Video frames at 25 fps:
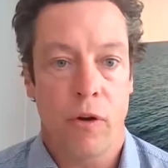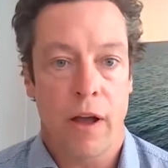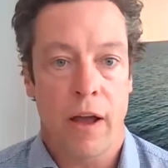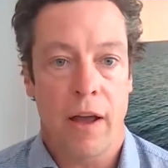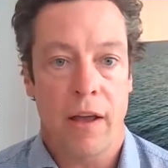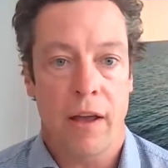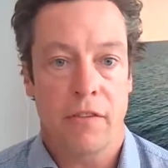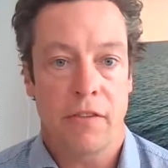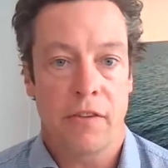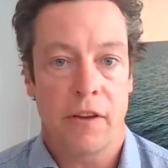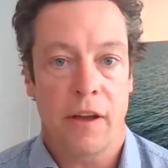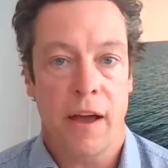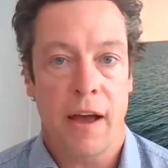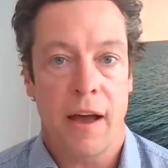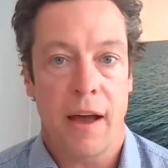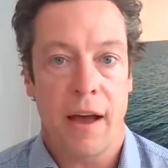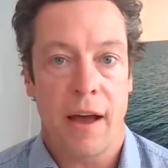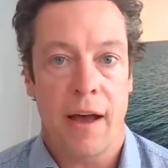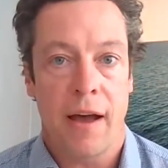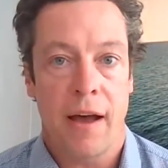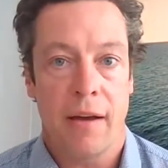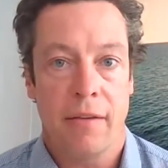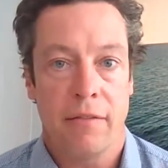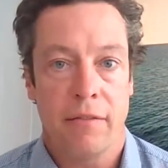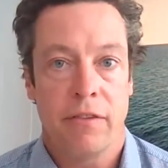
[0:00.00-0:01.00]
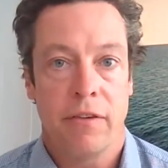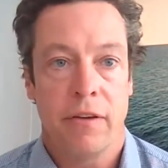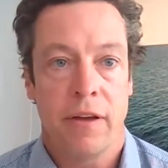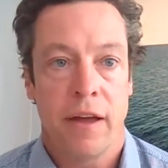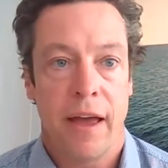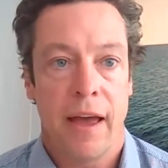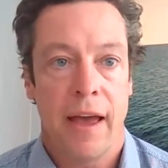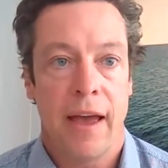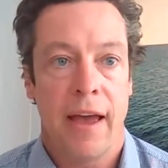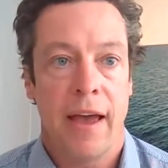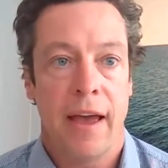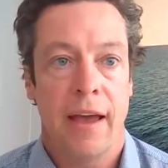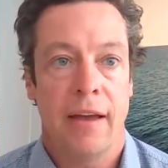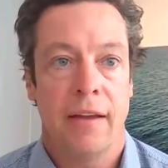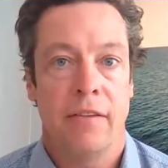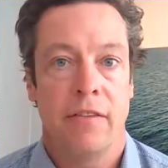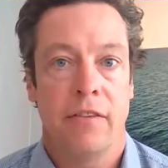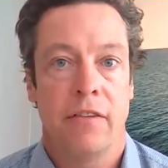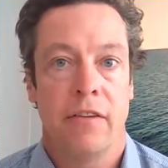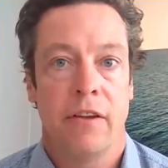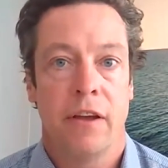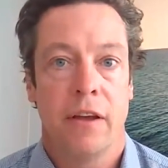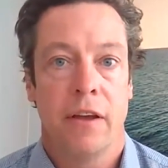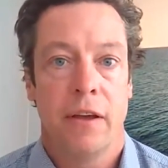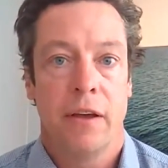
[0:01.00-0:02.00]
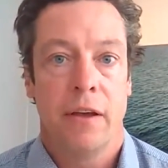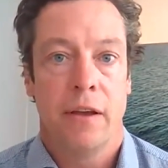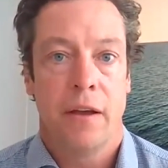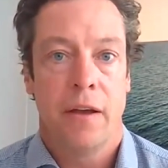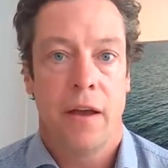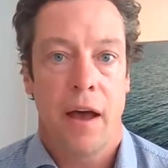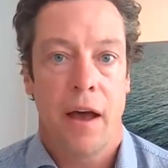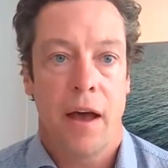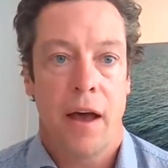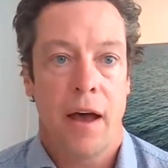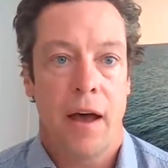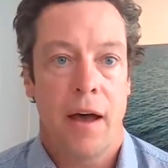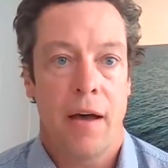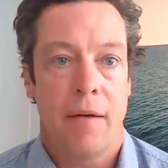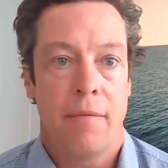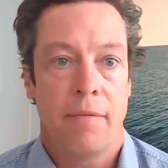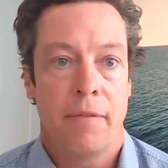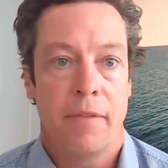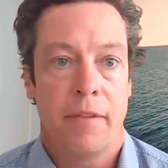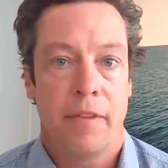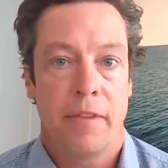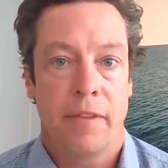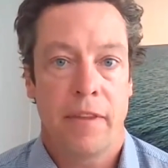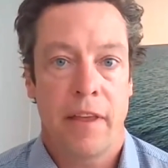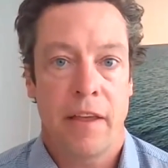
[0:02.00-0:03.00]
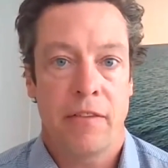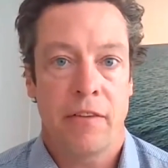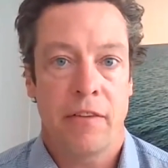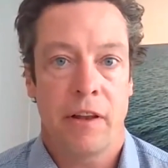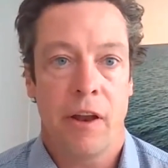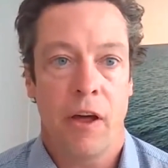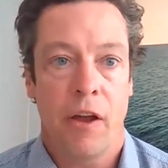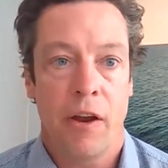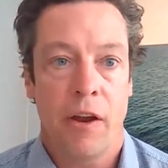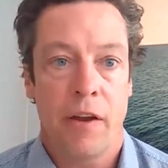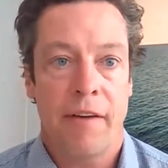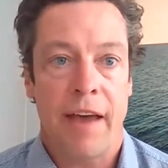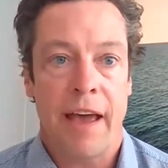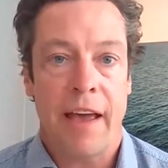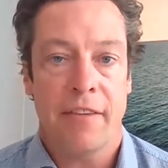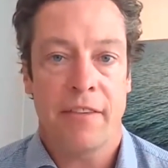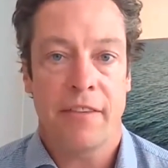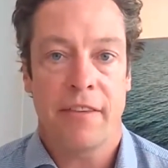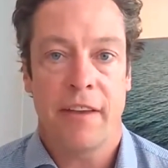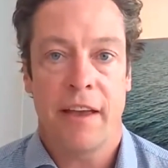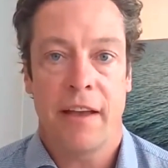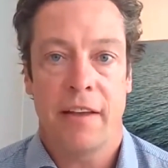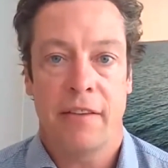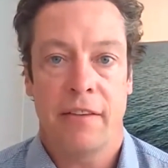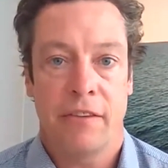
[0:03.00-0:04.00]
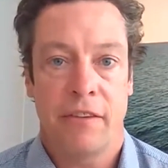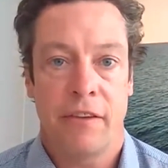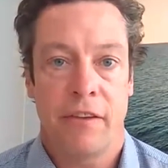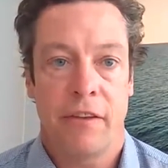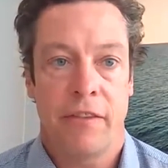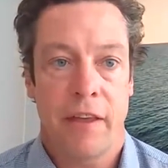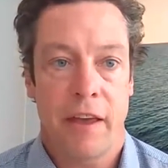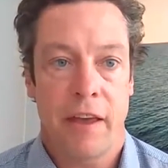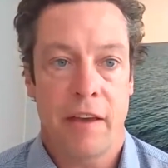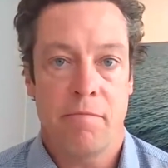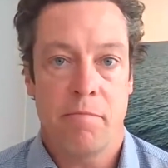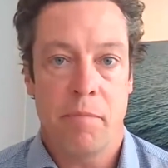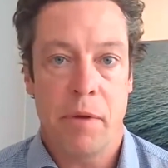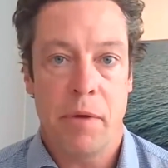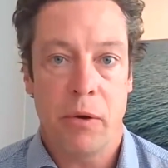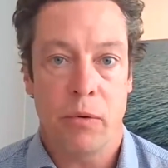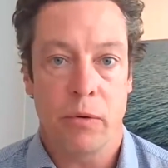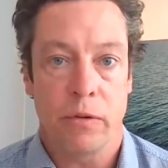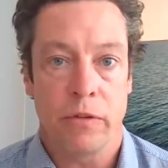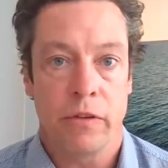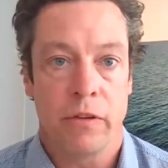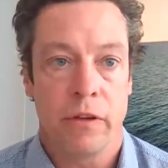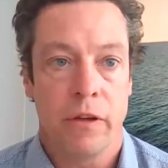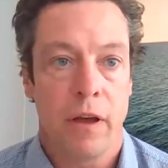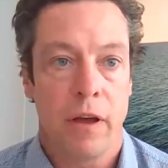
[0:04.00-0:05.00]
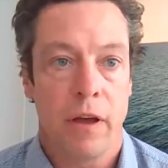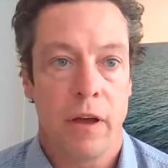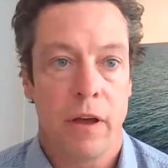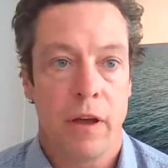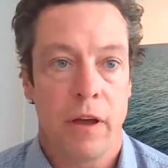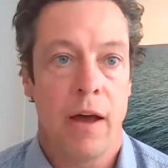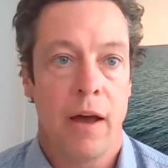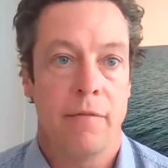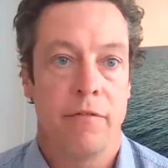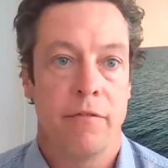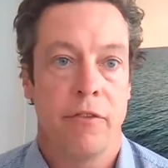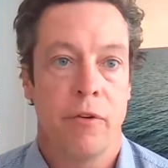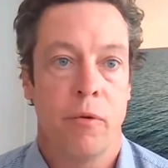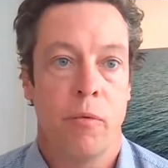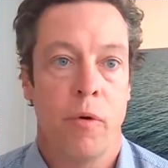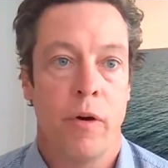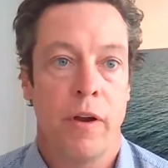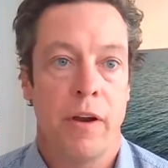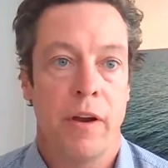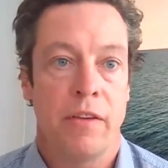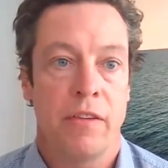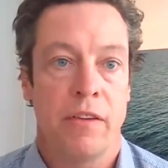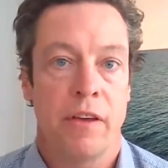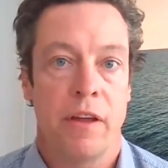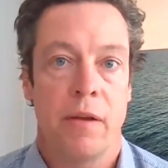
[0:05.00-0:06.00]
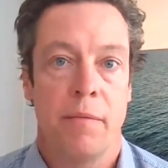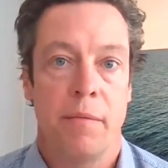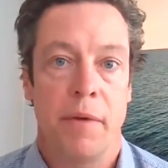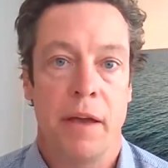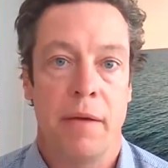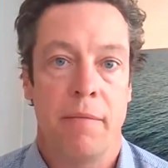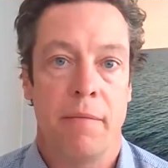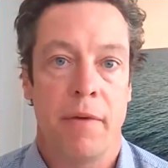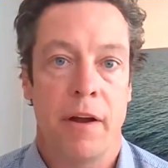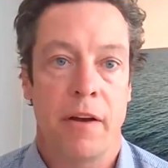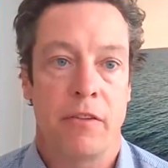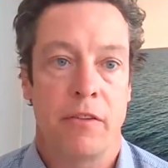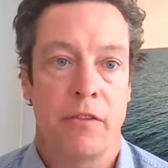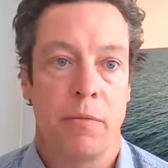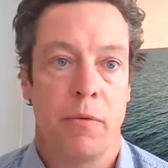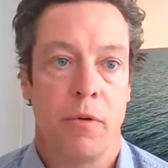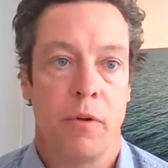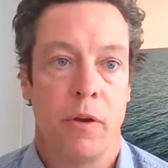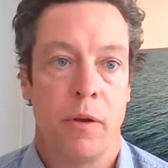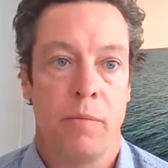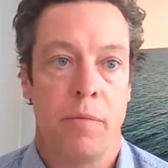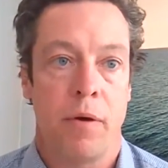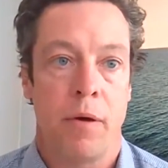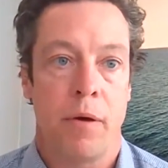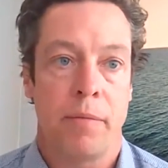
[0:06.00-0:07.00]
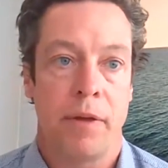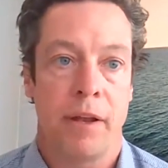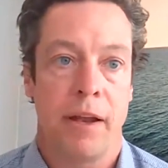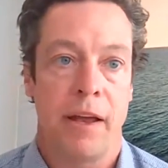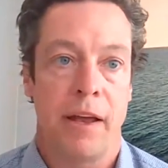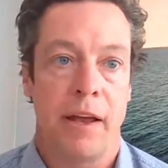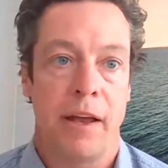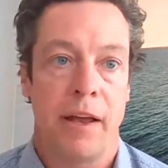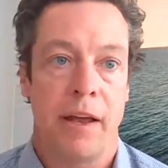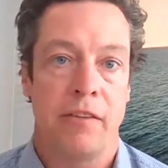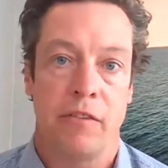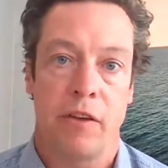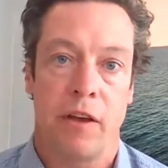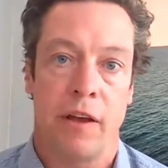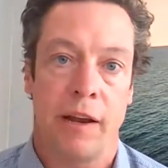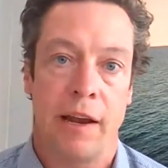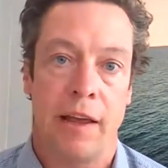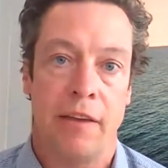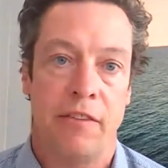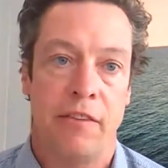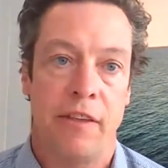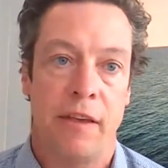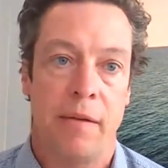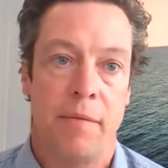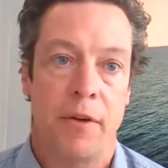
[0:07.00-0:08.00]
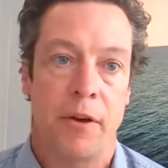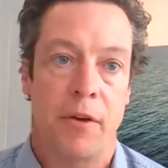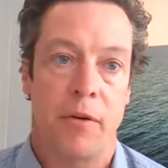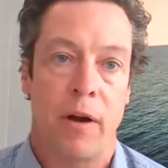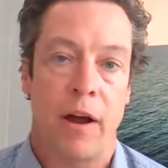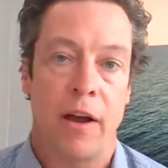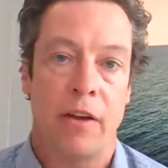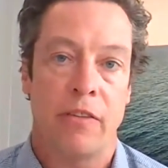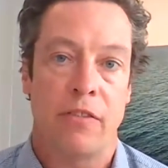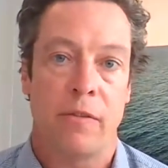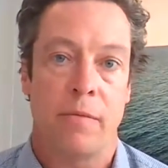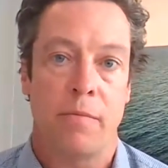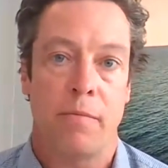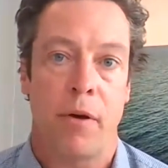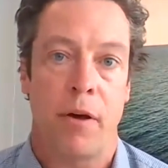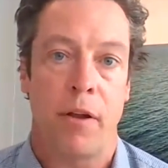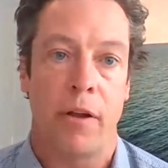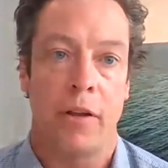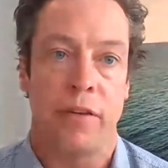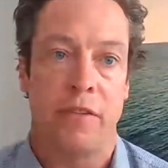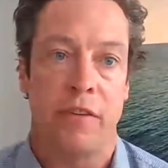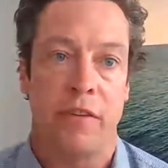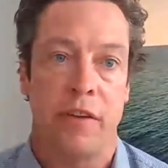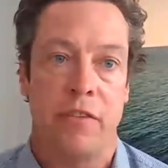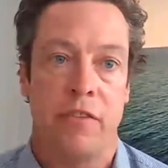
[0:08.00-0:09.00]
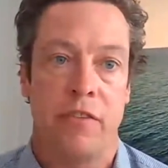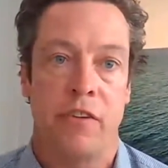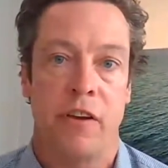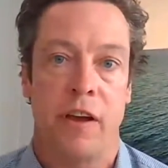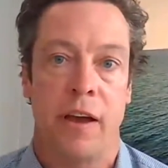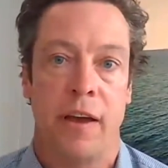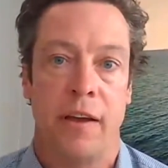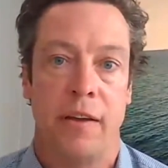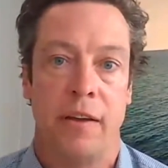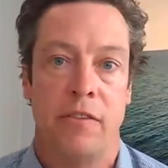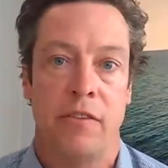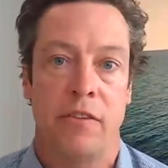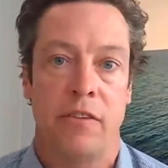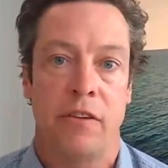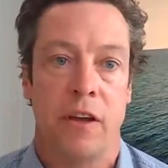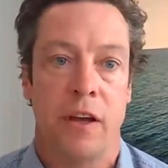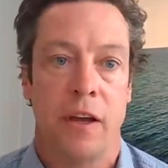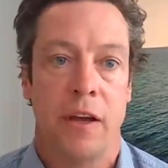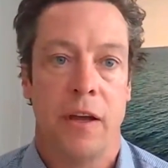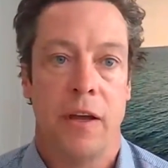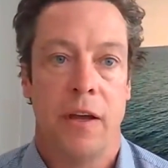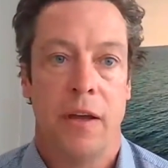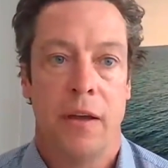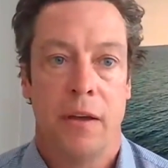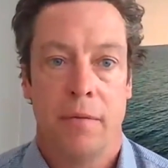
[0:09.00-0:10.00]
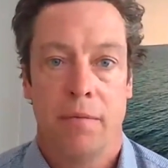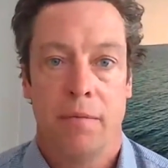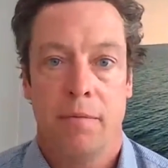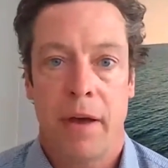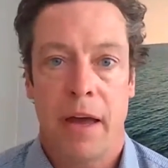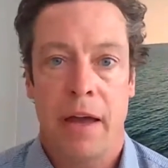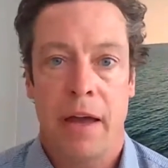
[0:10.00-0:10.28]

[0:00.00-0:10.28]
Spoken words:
is forecast to halve, and there's a lot of assets that they've built for what is going to be a much smaller population. So unless the immigration policies change,